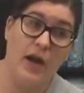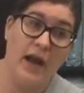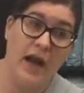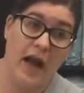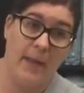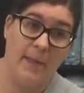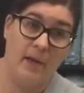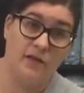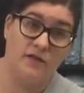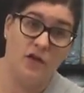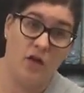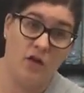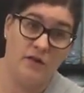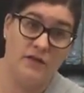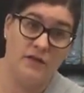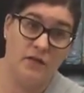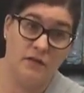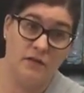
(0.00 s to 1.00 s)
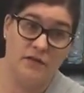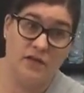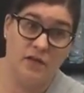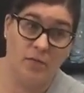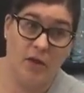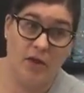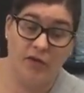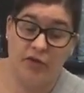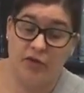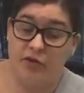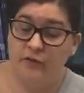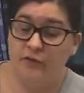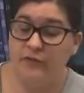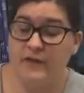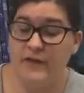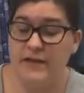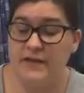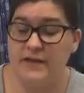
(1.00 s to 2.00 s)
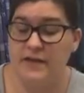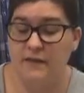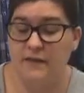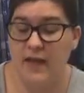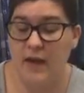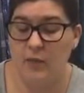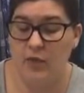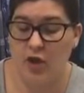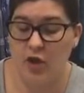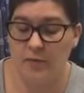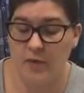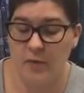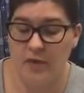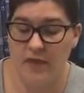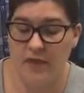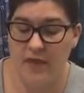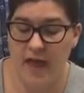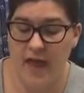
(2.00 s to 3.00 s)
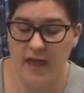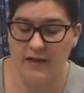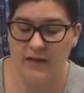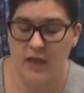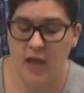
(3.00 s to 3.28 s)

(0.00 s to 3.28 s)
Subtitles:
and there's also some other feet that will help you with that.